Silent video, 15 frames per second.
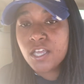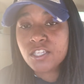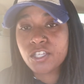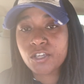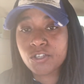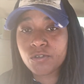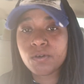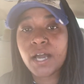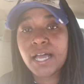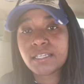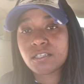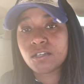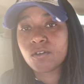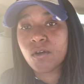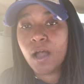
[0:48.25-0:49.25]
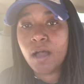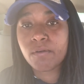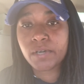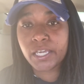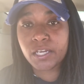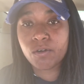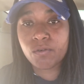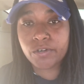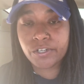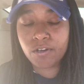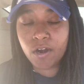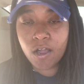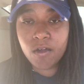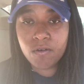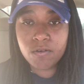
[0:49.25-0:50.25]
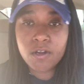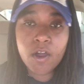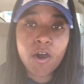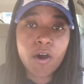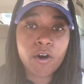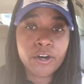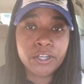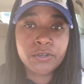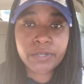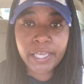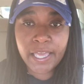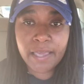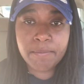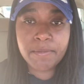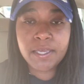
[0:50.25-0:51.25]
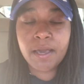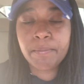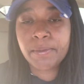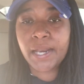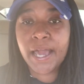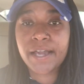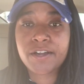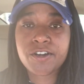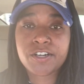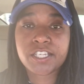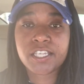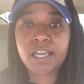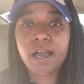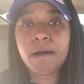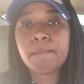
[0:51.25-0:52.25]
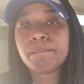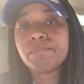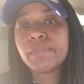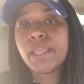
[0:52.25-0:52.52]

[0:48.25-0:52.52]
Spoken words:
so you guys can go out and get it on your own, or you can hit me up and I can hook you up.